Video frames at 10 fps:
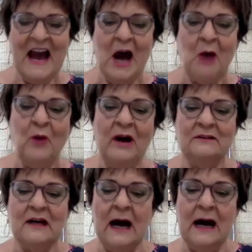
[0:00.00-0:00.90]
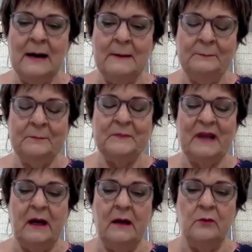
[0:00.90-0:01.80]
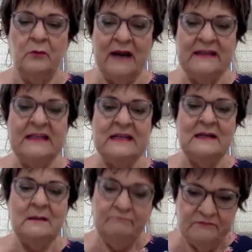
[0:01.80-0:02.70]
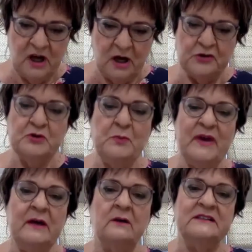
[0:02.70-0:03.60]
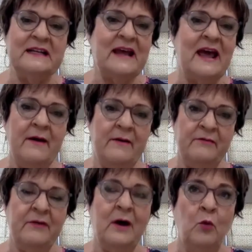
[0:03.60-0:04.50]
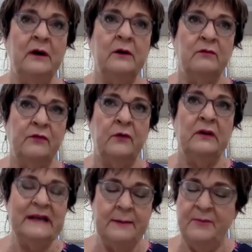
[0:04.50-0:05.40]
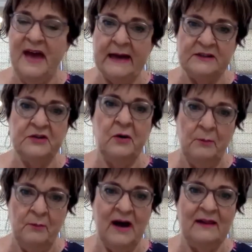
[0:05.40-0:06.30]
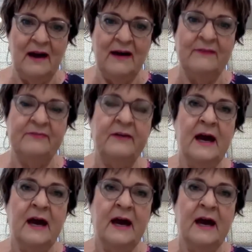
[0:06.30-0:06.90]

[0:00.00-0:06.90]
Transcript: Well, Randi, Dr. Dubiel did have a wonderful impact on my life